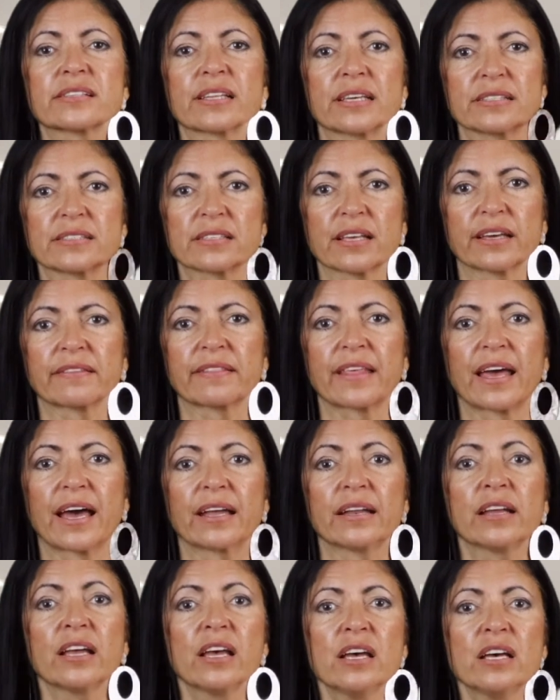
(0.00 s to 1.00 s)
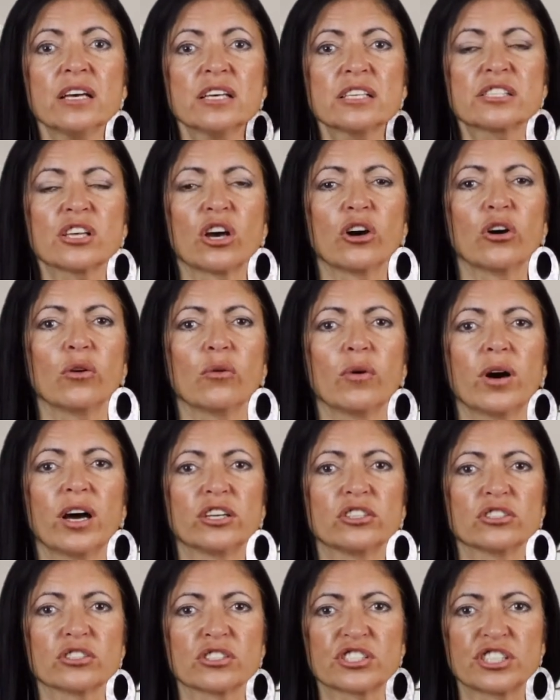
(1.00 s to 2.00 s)
things like that. So
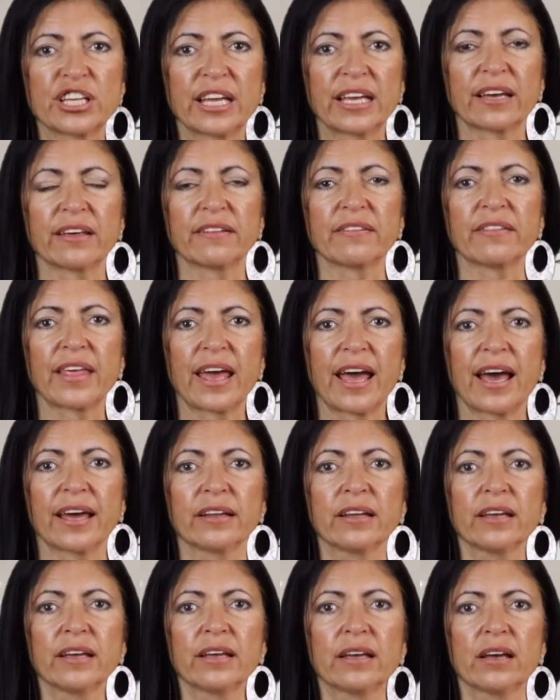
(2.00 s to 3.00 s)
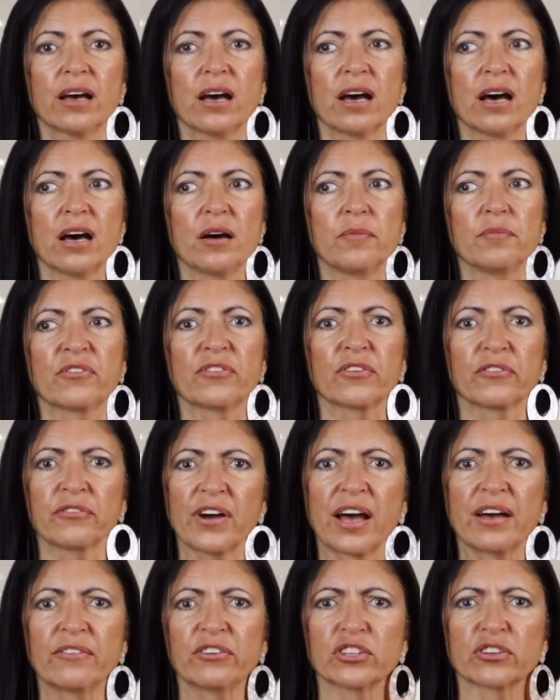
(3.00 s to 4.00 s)
understand that for
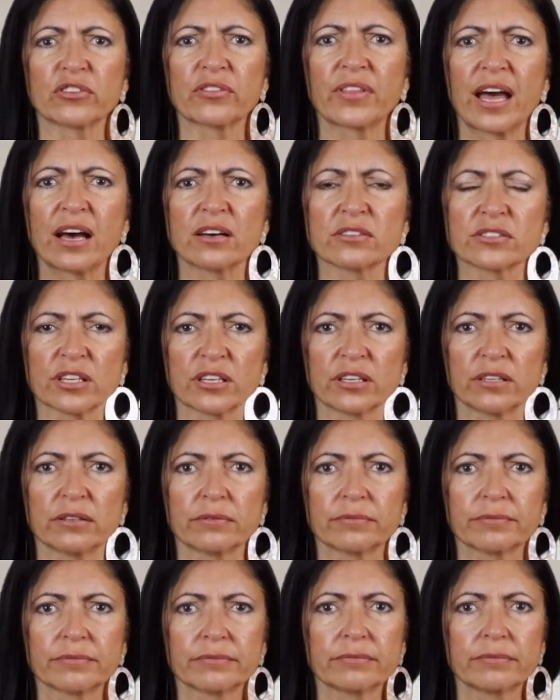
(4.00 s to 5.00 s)
$500,000,